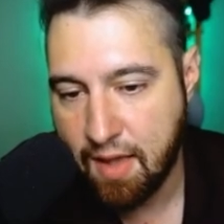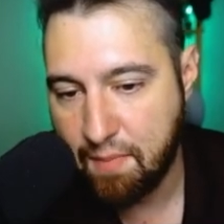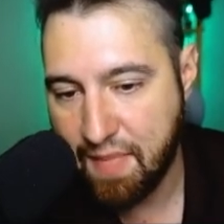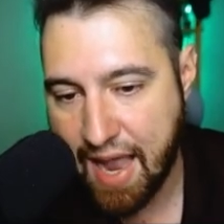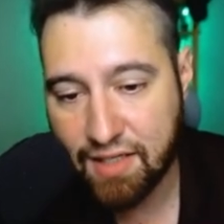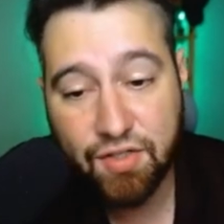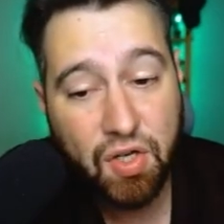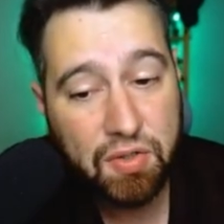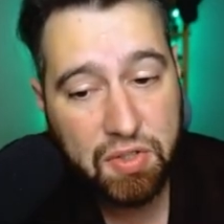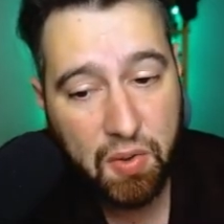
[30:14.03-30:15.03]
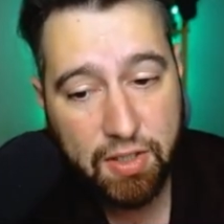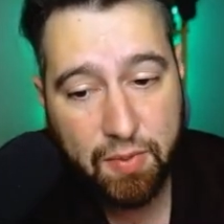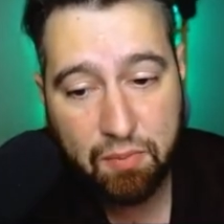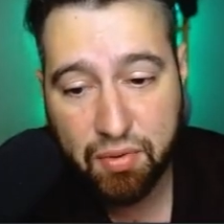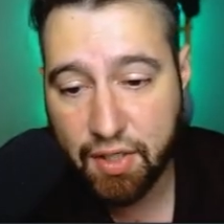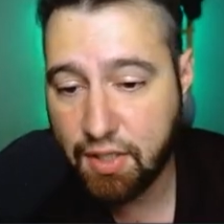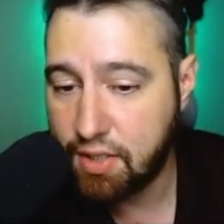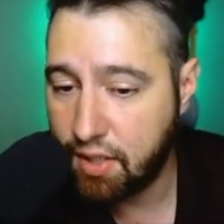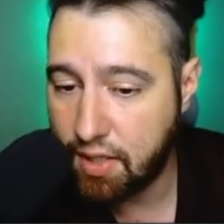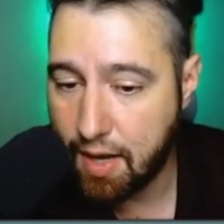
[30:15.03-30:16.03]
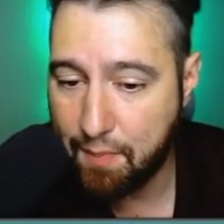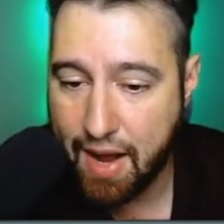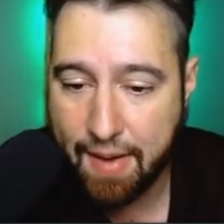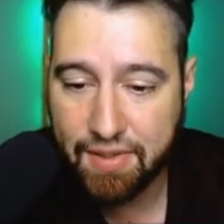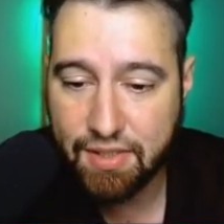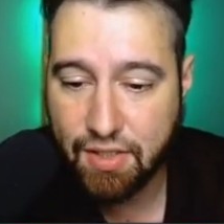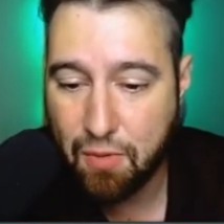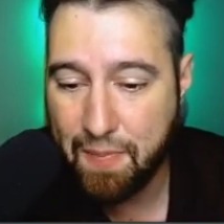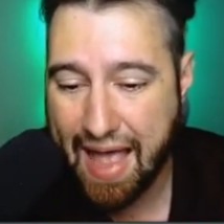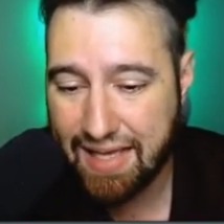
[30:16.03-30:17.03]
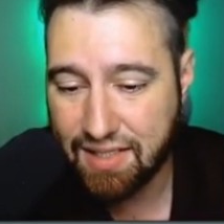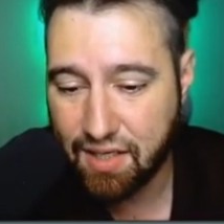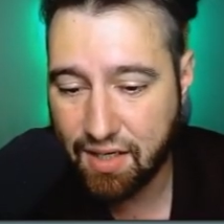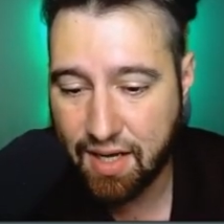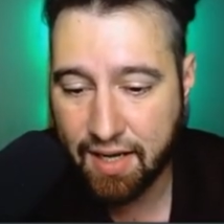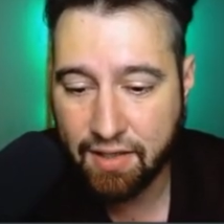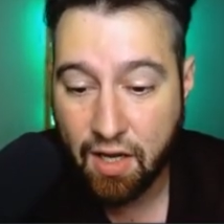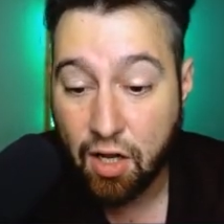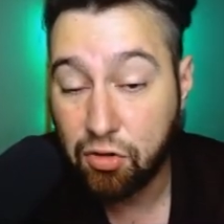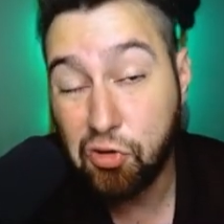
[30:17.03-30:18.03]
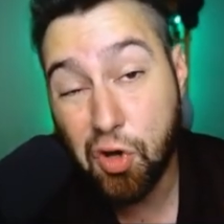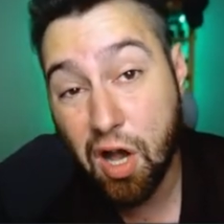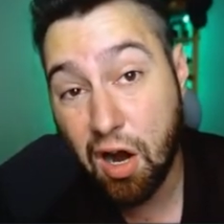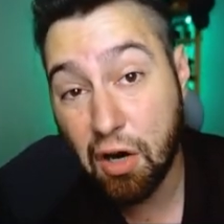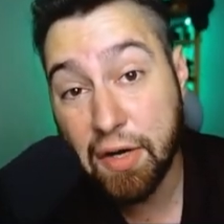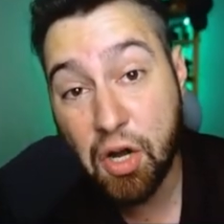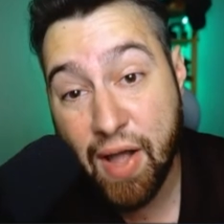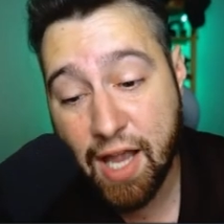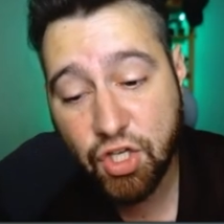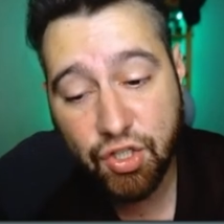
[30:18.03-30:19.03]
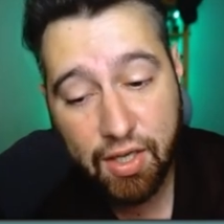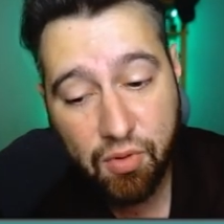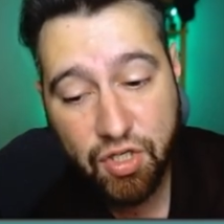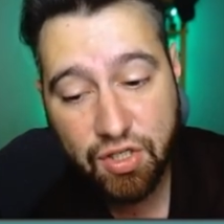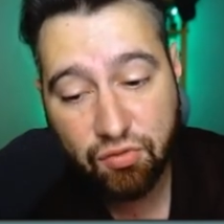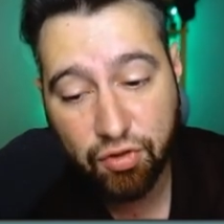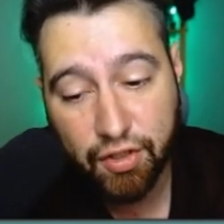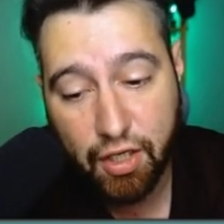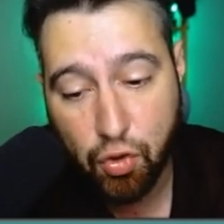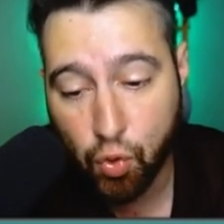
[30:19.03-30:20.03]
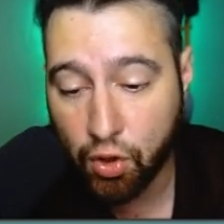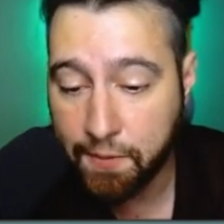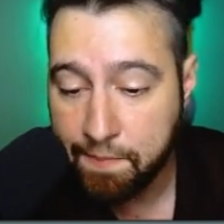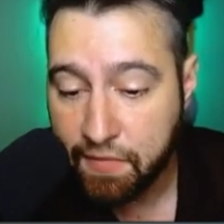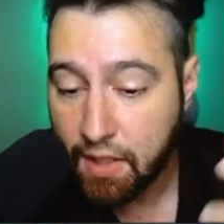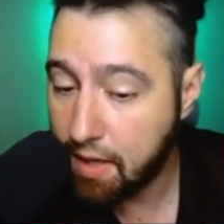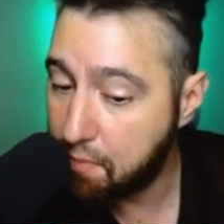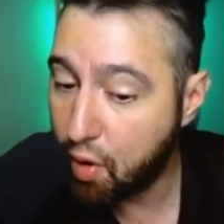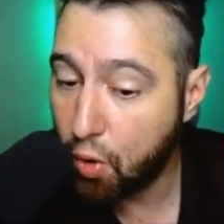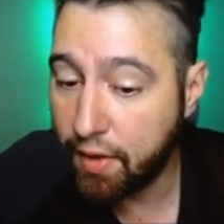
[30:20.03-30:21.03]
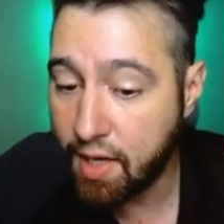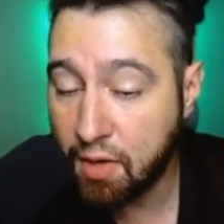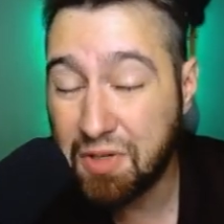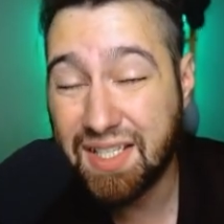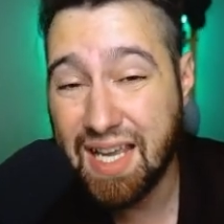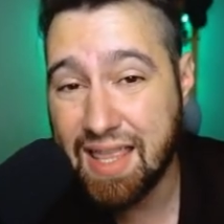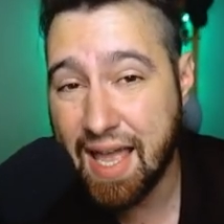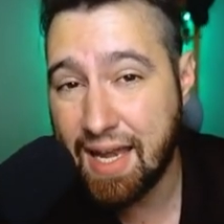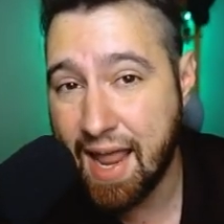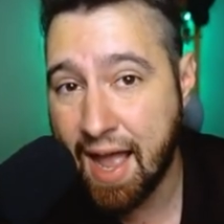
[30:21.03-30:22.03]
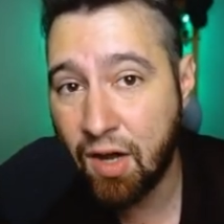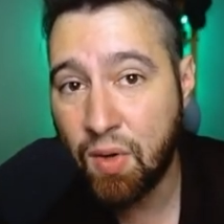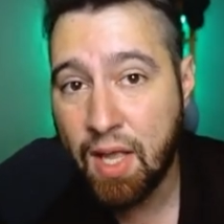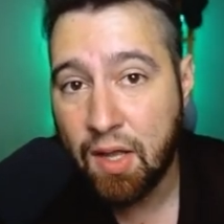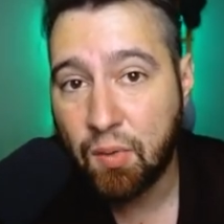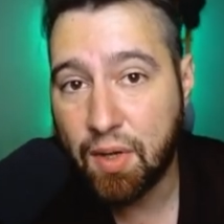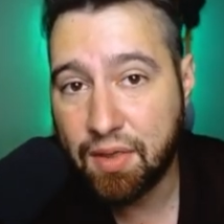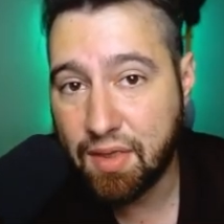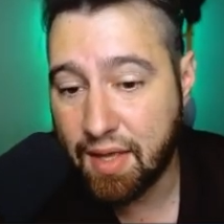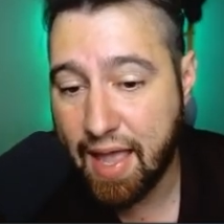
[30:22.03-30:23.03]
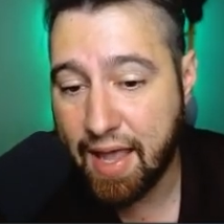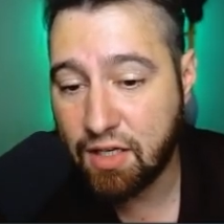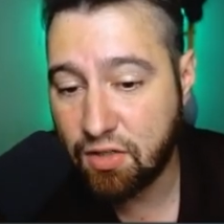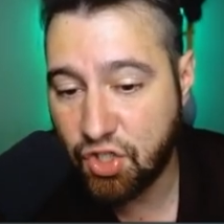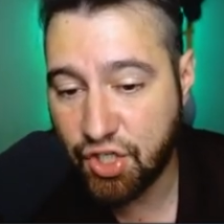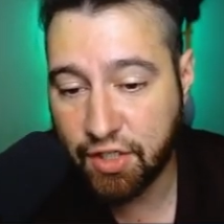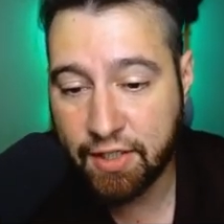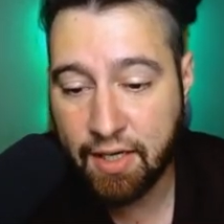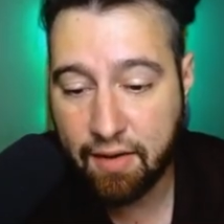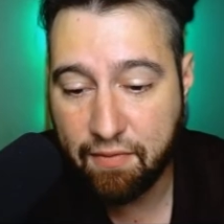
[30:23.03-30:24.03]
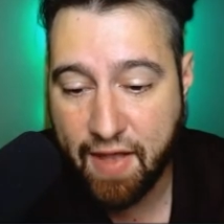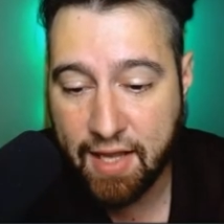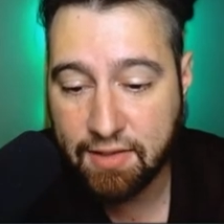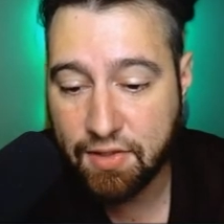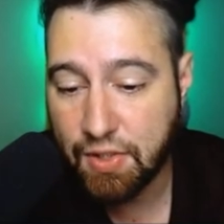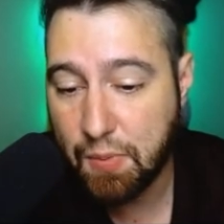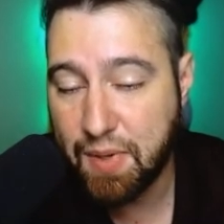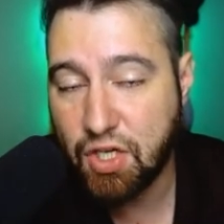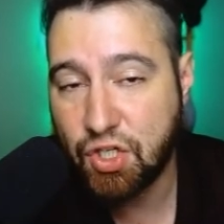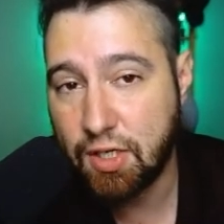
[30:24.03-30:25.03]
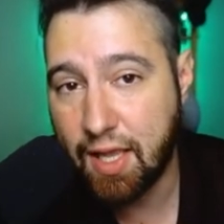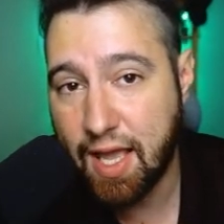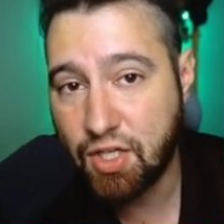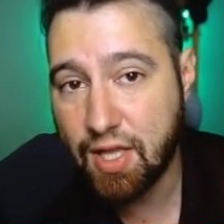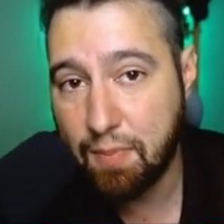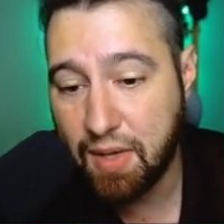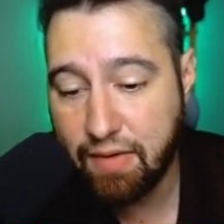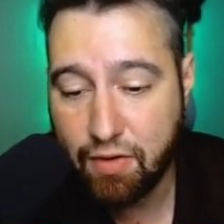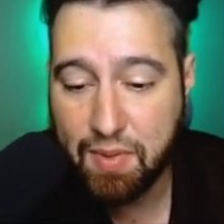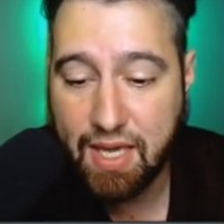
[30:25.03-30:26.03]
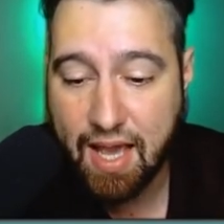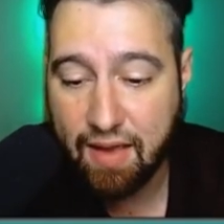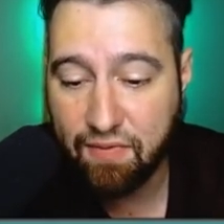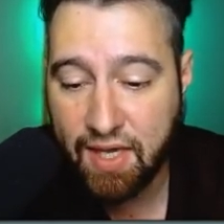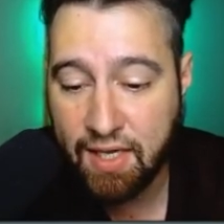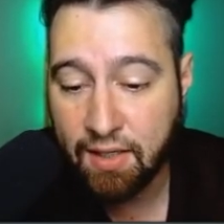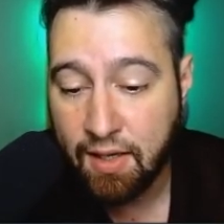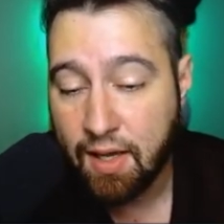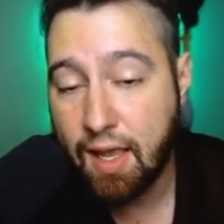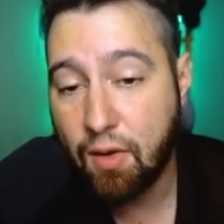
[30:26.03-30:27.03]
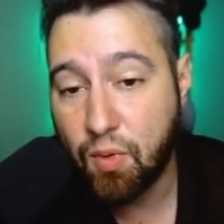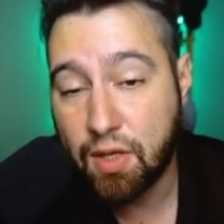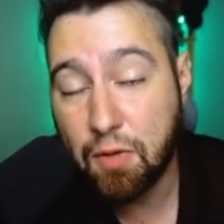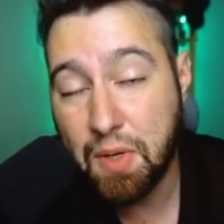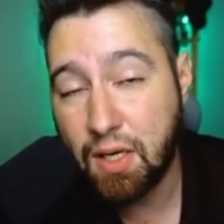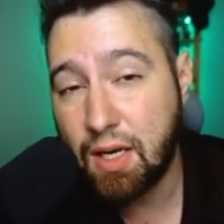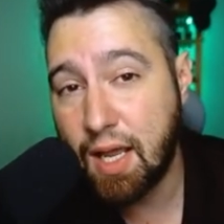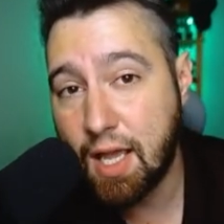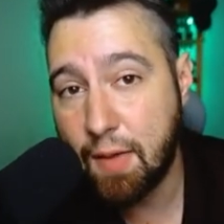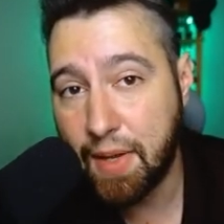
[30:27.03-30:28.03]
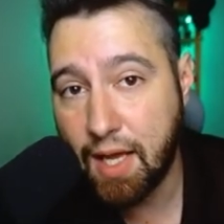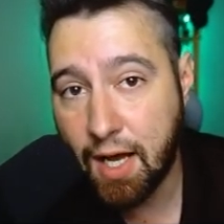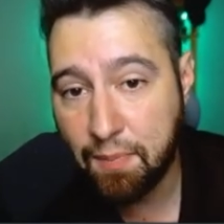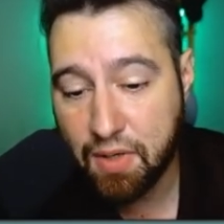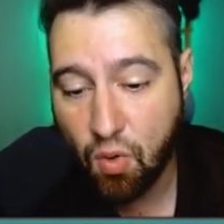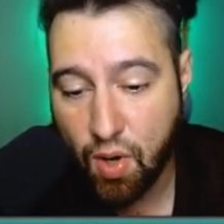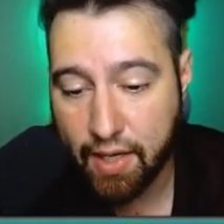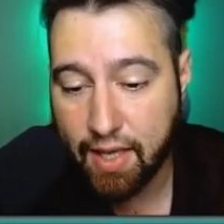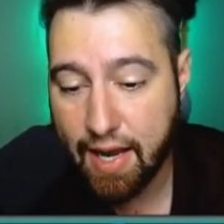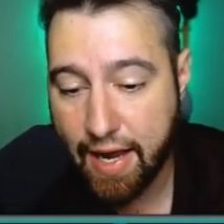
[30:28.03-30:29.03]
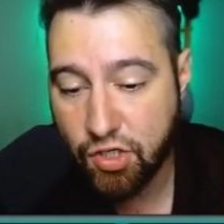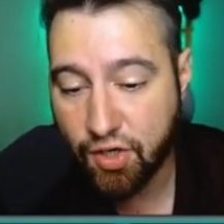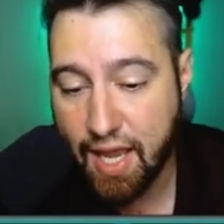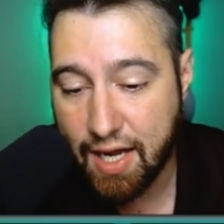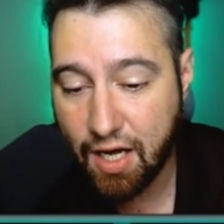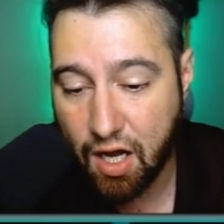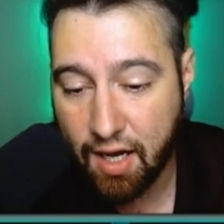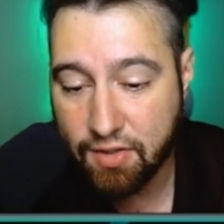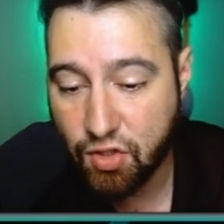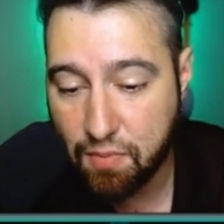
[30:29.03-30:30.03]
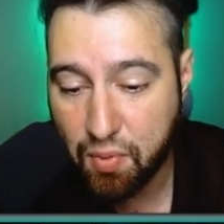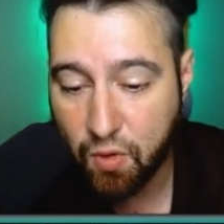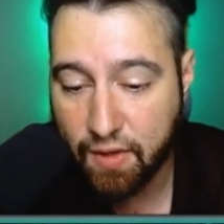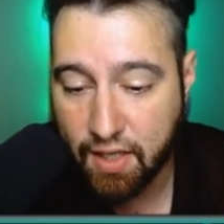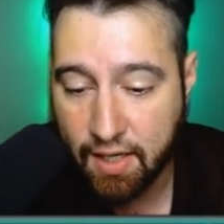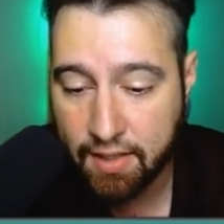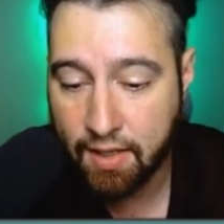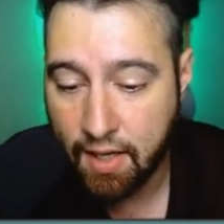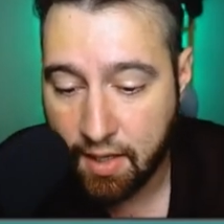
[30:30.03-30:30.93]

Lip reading: Magnezone's always been pretty good. Abomasnow, Bastiodon, Lucario actually, which is really cool. And Empoleon, we're seeing that now with the Ed Sheeran event, so be sure to catch that PvP IV. And with Community Day coming up, you want to get Hydro Cannon onto Empoleon.